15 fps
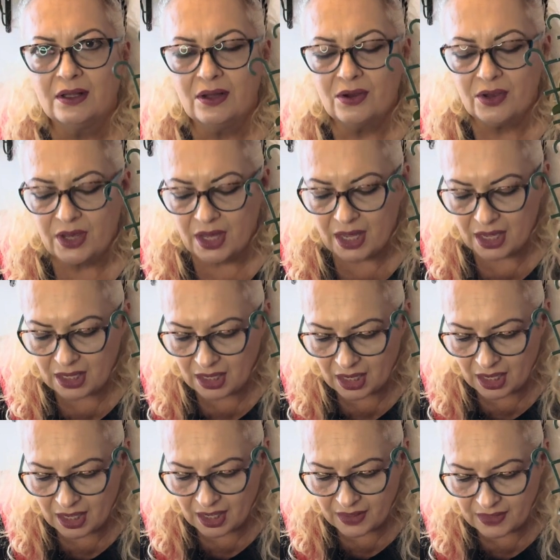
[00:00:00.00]
Okay,
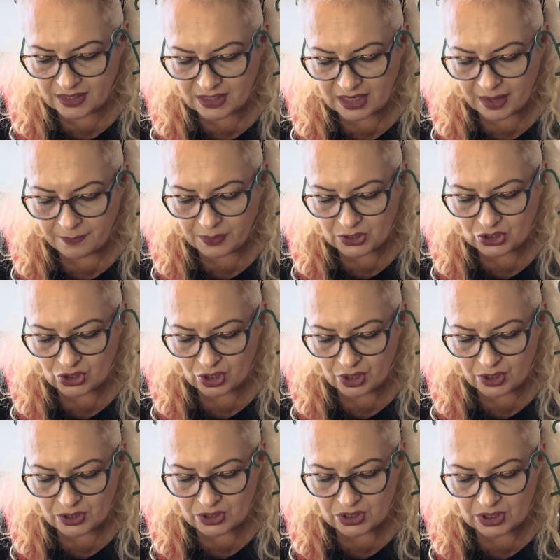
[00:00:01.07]
the
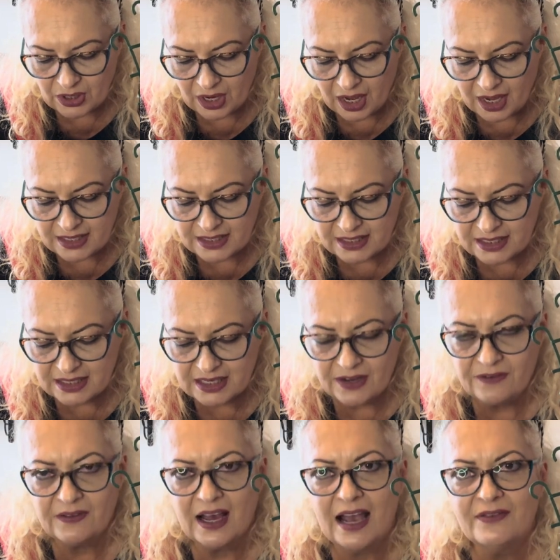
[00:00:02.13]
temperatures
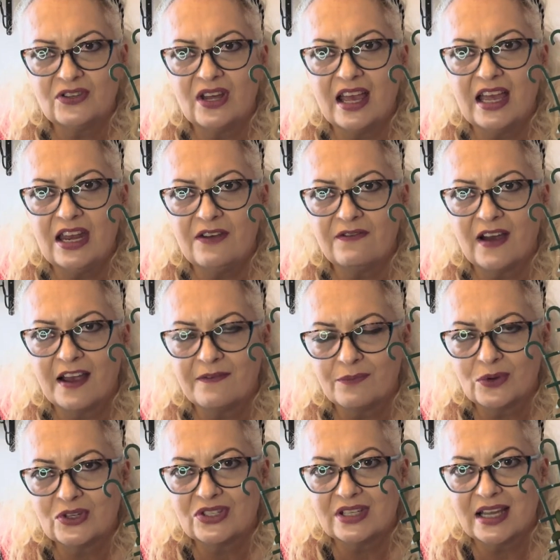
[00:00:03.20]
65 to
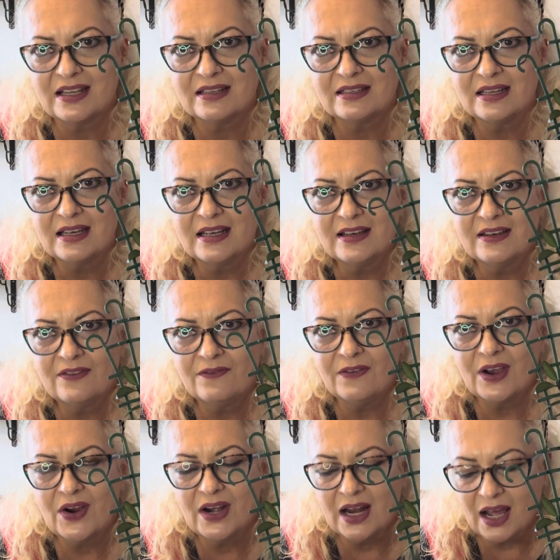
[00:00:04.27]
85%
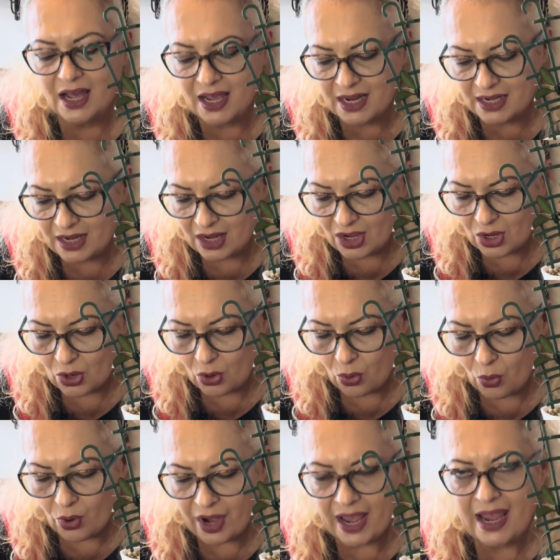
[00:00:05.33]
Fahrenheit
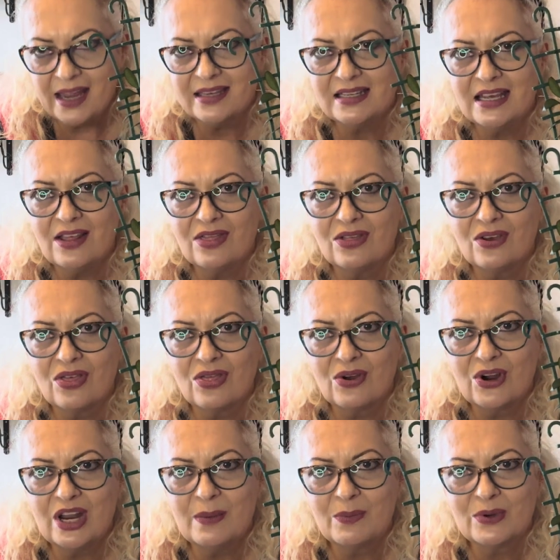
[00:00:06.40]
or 18 to
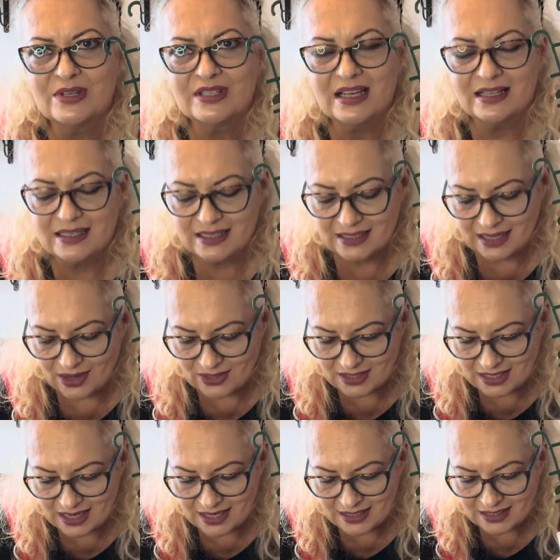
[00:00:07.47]
30%
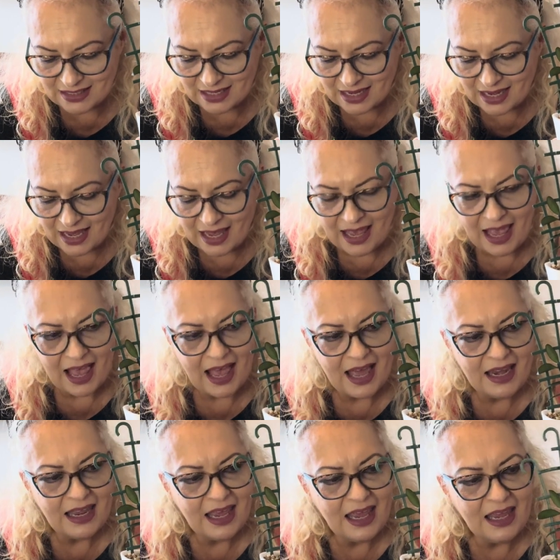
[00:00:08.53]
Celsius,
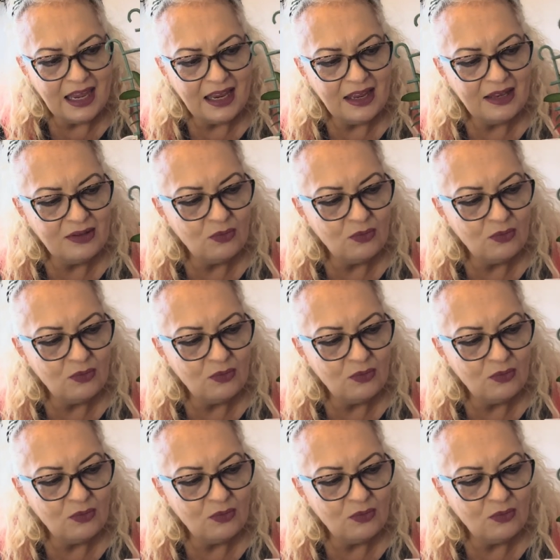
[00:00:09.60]
and it